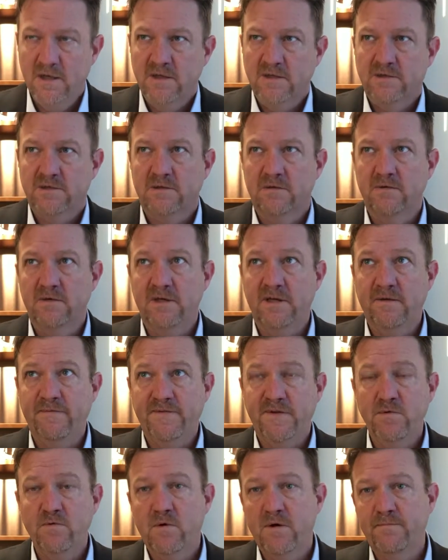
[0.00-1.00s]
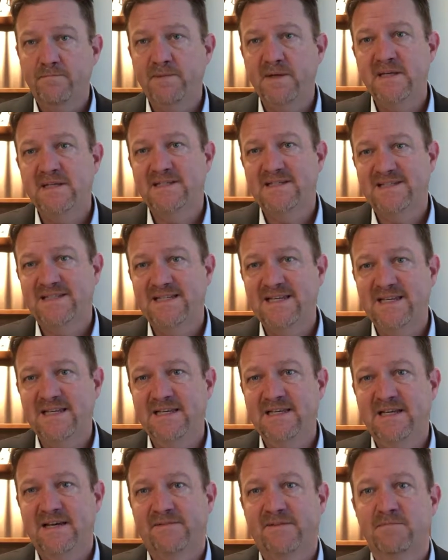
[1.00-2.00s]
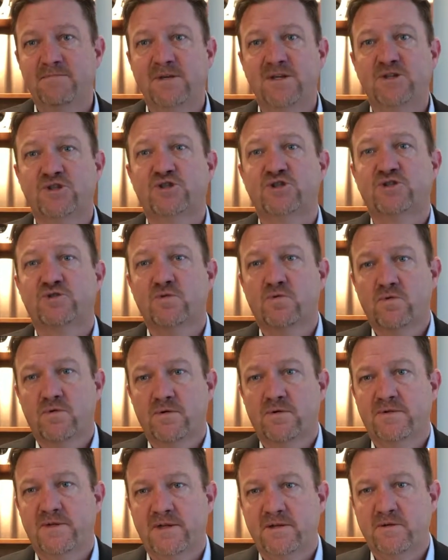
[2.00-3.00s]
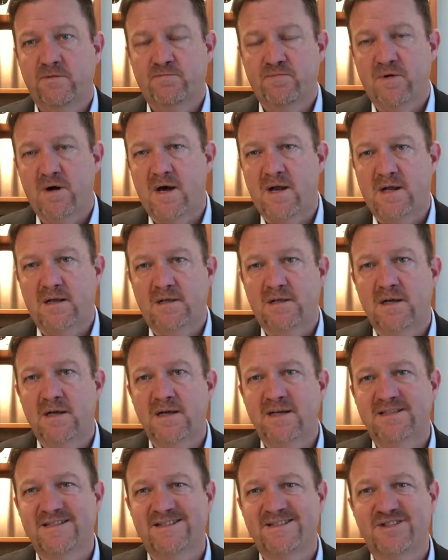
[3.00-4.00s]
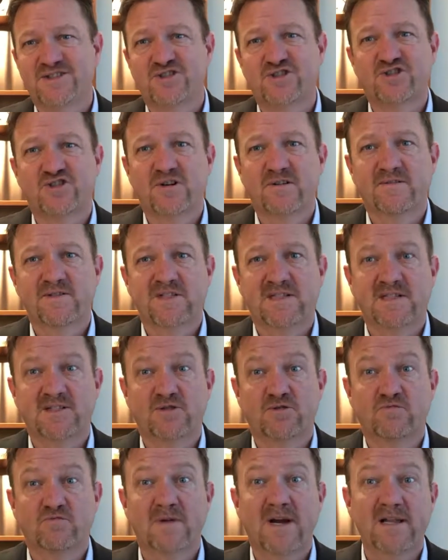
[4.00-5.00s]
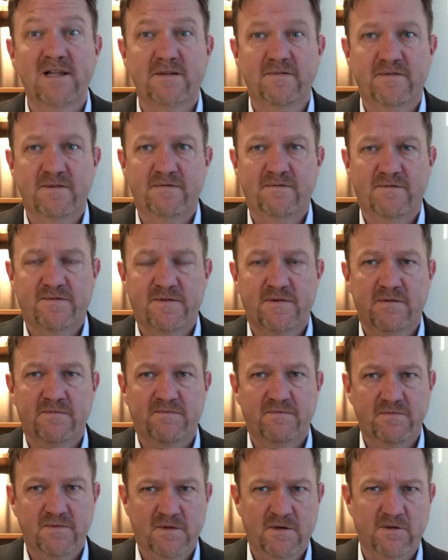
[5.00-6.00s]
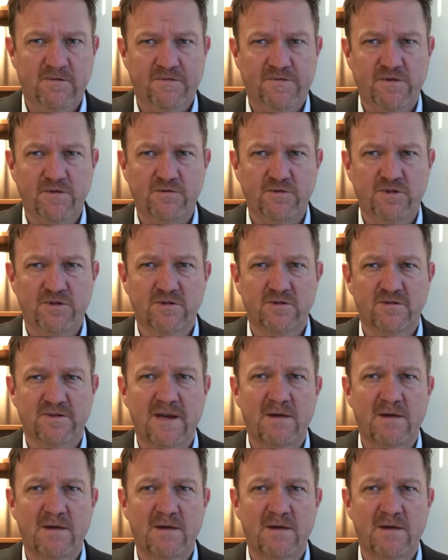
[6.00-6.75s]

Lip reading: So if you are B2C, you have to make sure that your product lines and your services are relevant for the near future.